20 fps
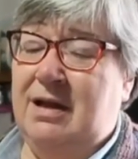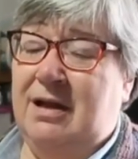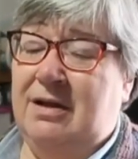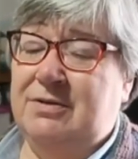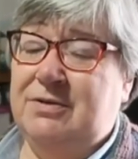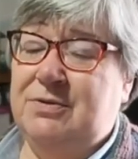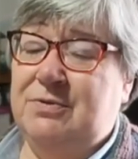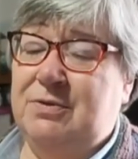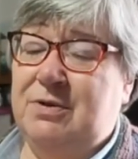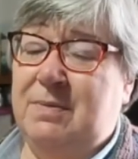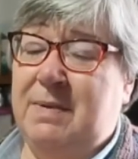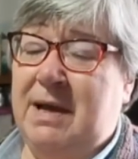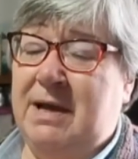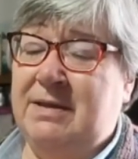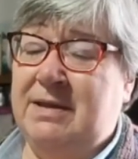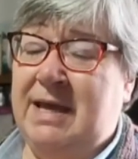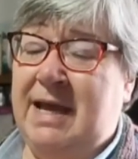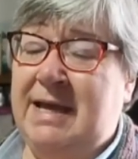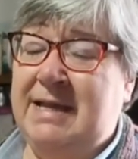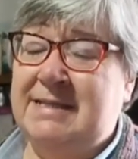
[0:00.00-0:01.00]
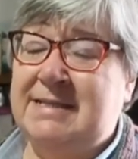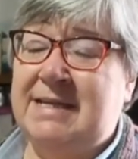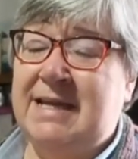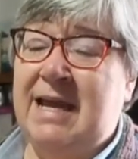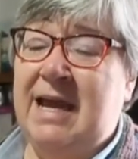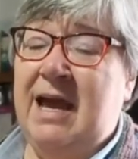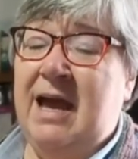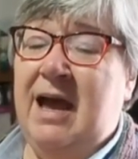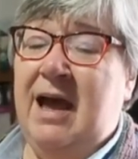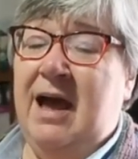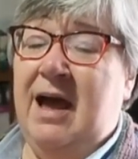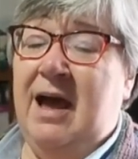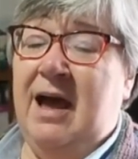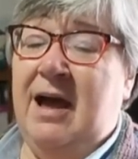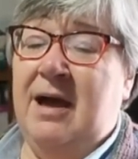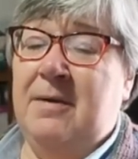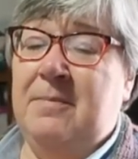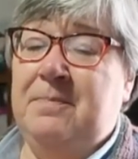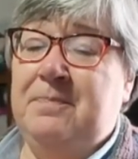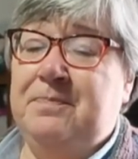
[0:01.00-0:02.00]
I'll talk about that.
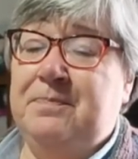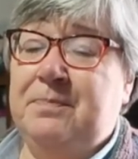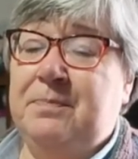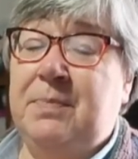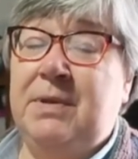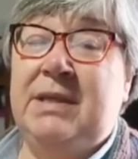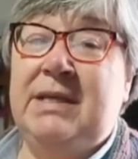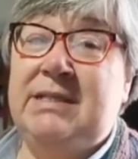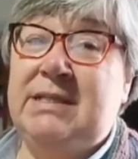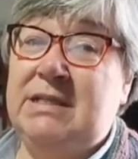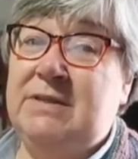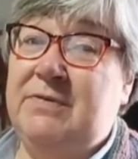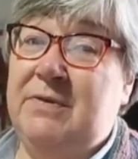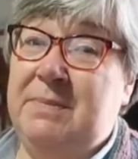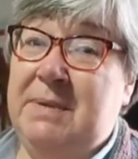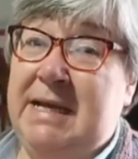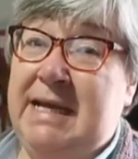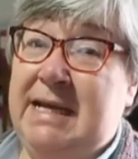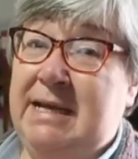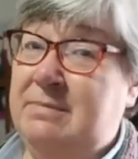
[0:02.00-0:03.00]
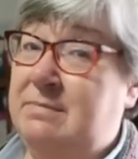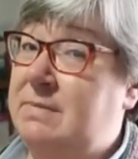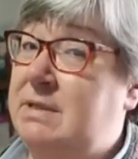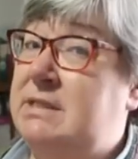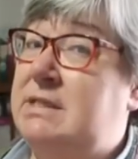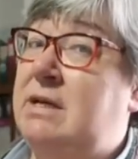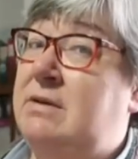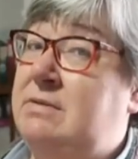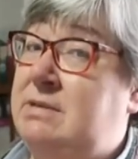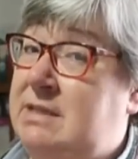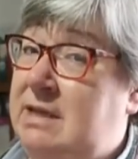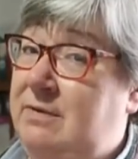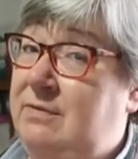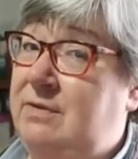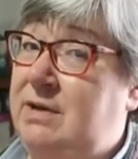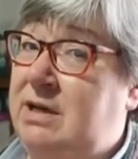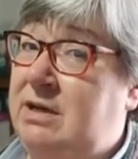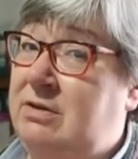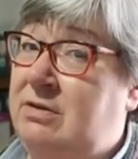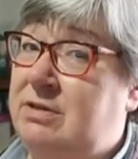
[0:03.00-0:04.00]
But this is for me, so
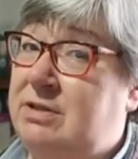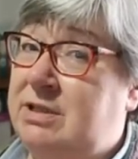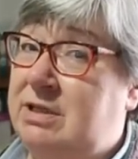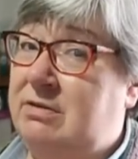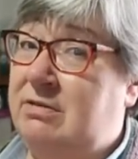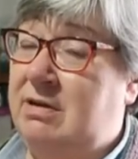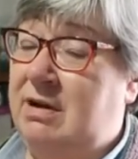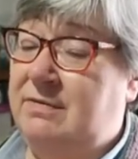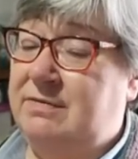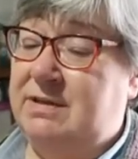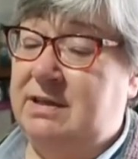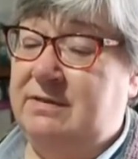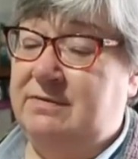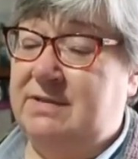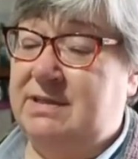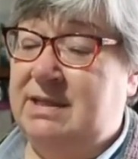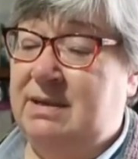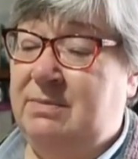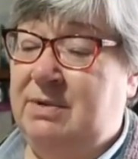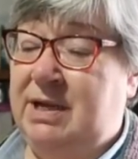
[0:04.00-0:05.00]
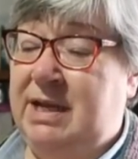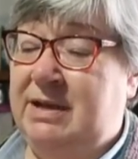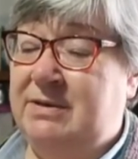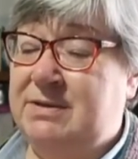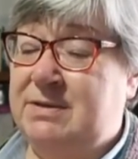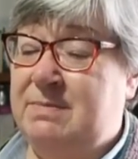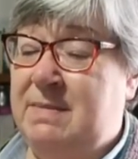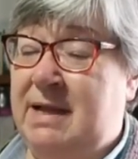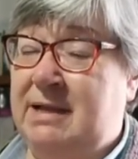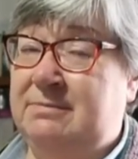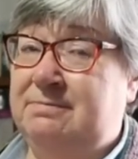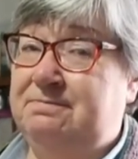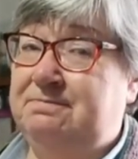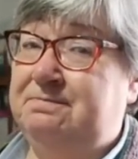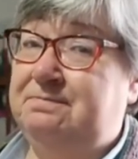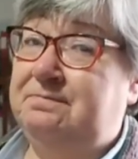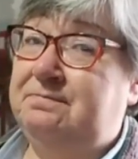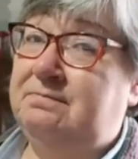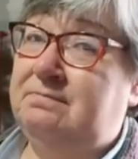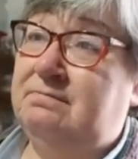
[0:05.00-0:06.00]
definitely not a crafting for someone else, Mel.
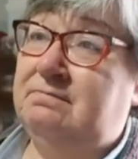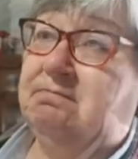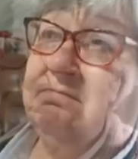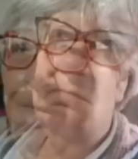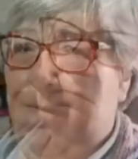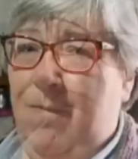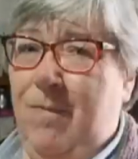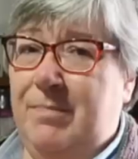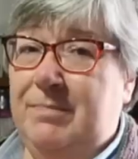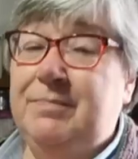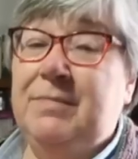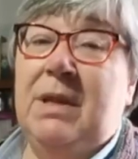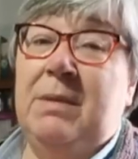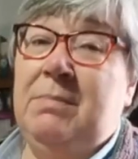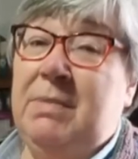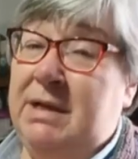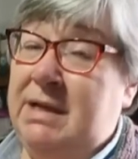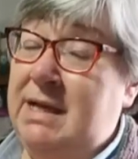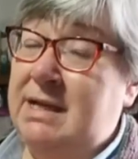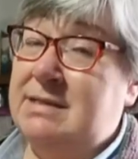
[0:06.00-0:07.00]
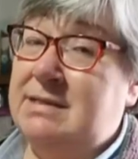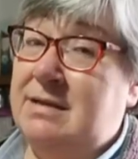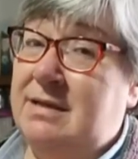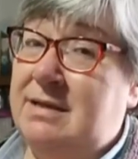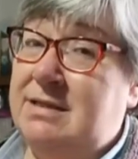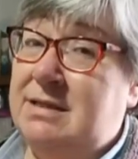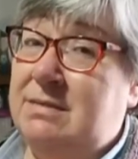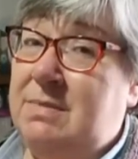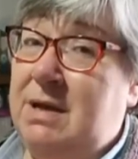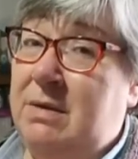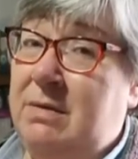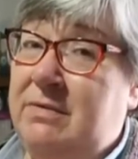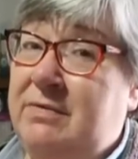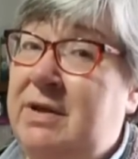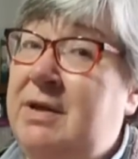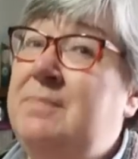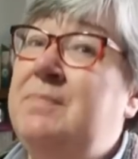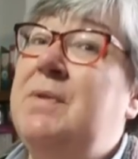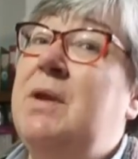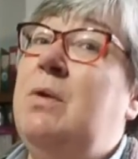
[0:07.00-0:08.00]
My next item,
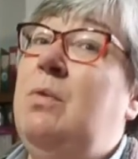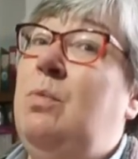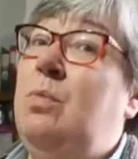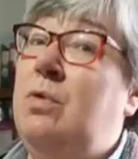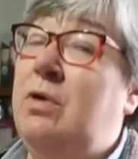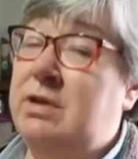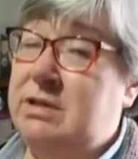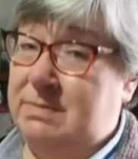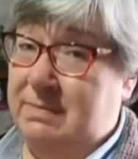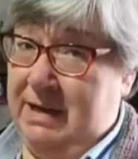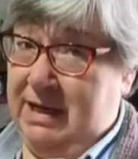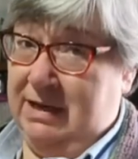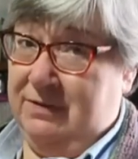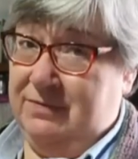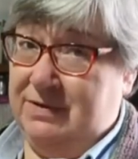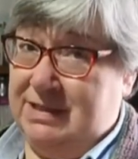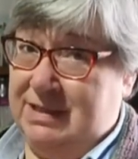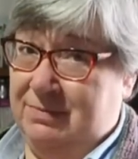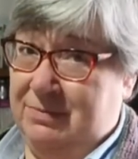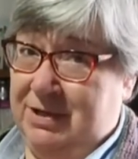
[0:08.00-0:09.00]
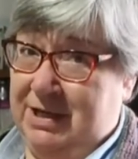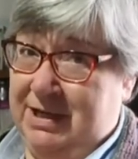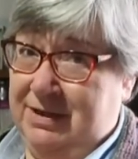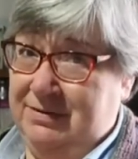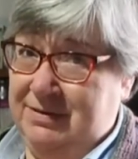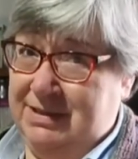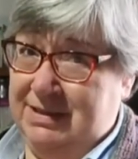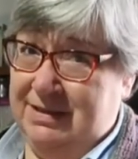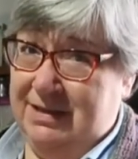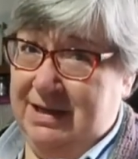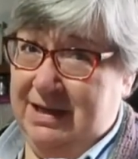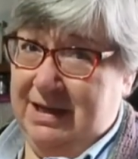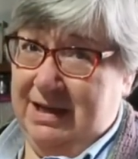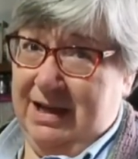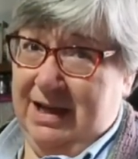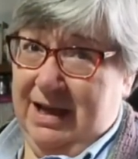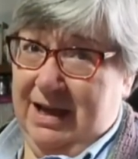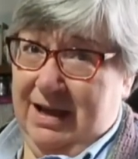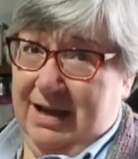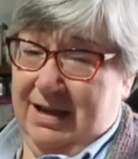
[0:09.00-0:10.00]
however, was made for someone else,
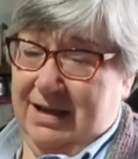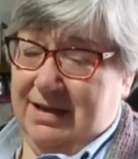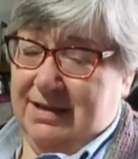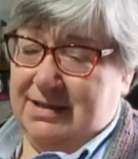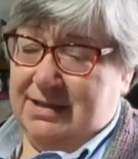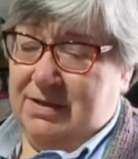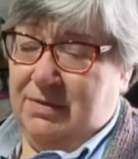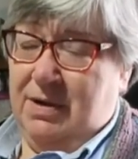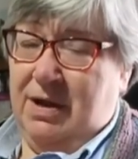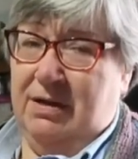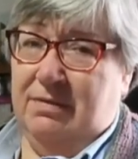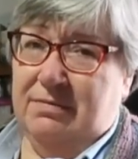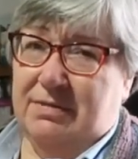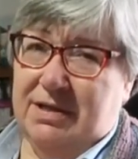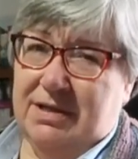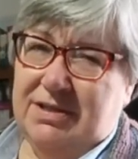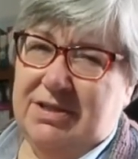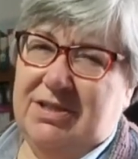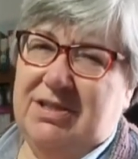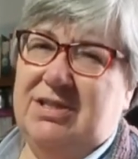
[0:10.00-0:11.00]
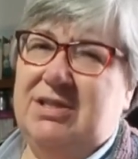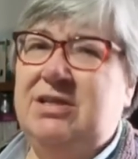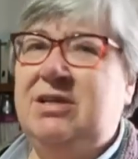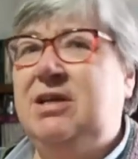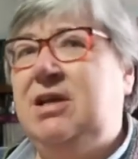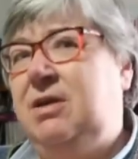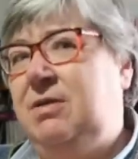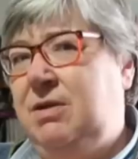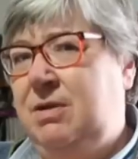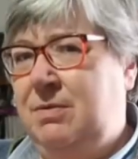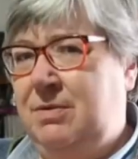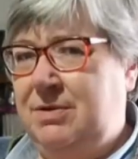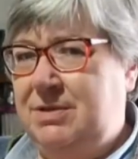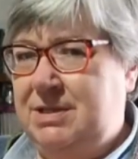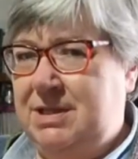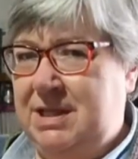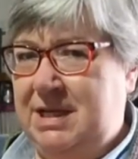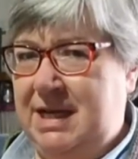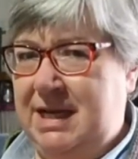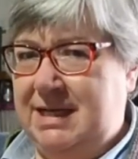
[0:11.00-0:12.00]
so I'll scoot you on
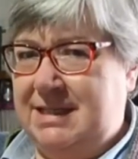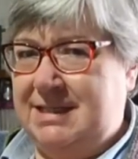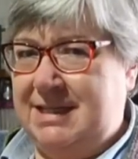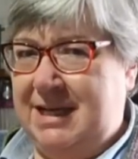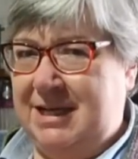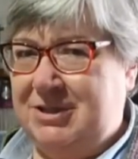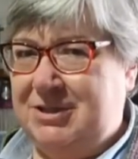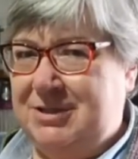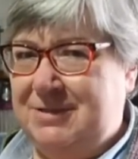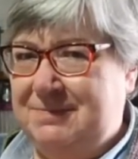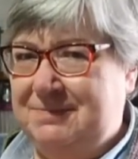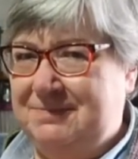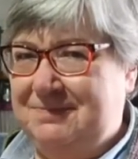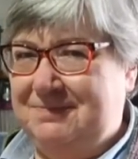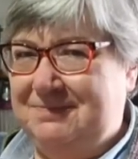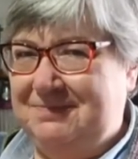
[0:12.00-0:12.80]
to the next section.